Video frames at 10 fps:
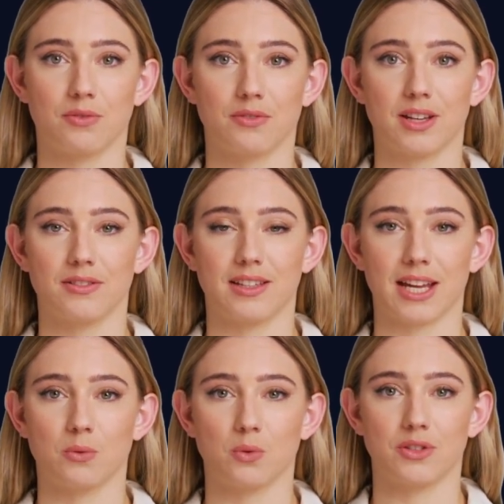The as
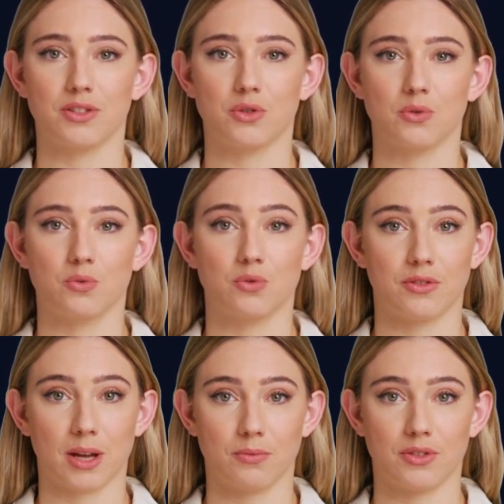keyword is used for
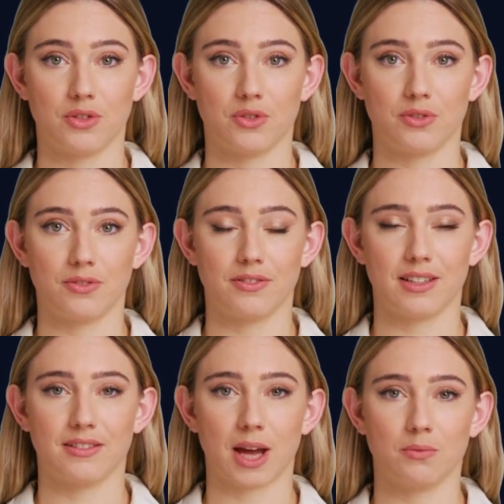type assertions
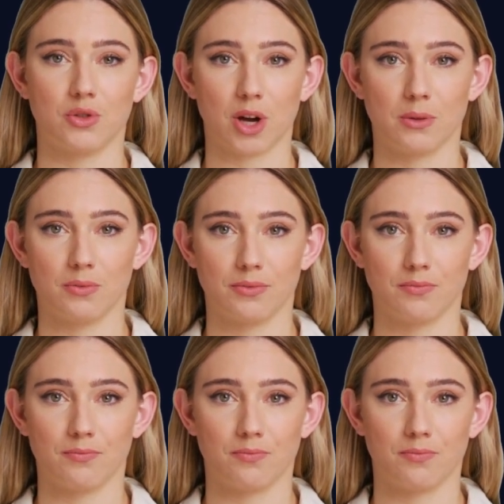in TypeScript.